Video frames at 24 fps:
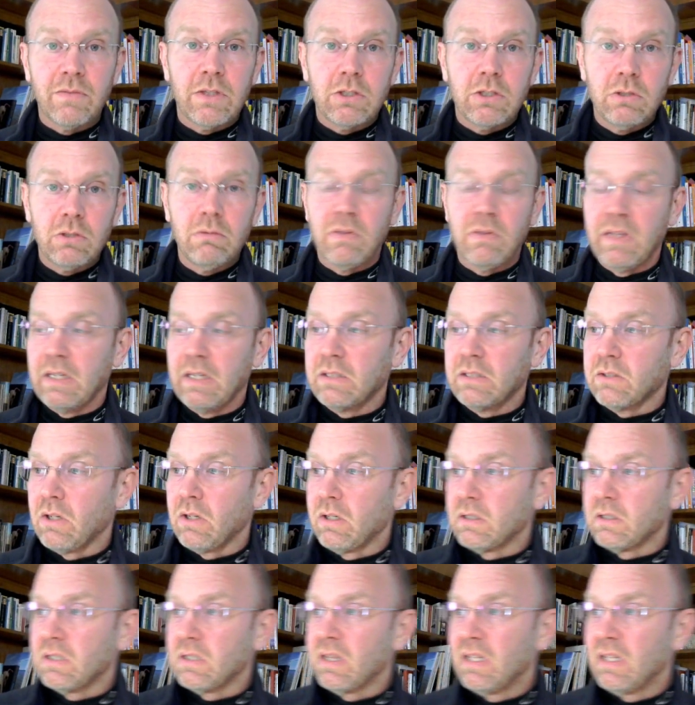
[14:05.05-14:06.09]
the two things
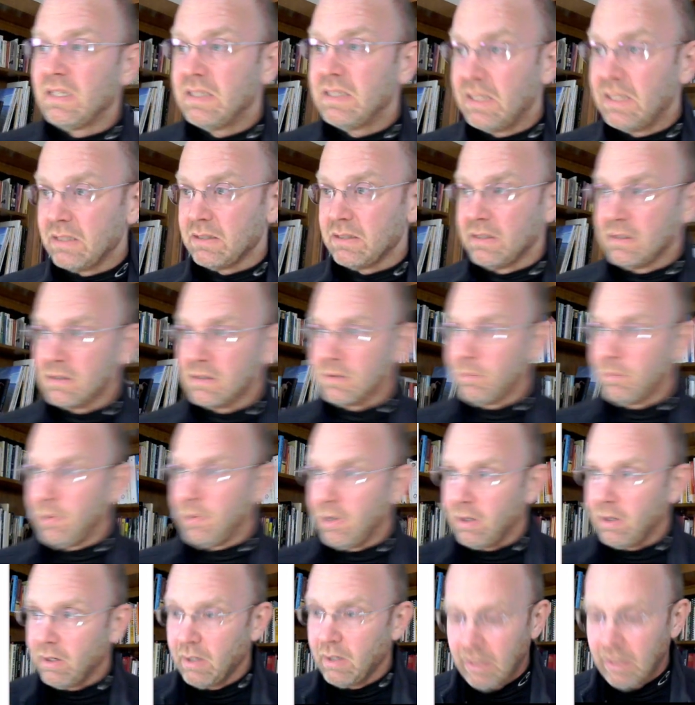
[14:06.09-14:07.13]
are to the distance
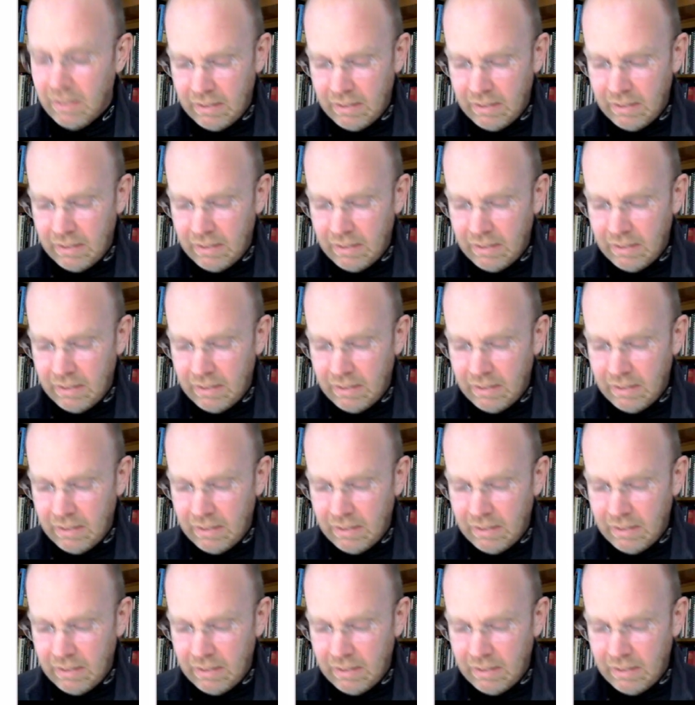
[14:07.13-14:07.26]
apart.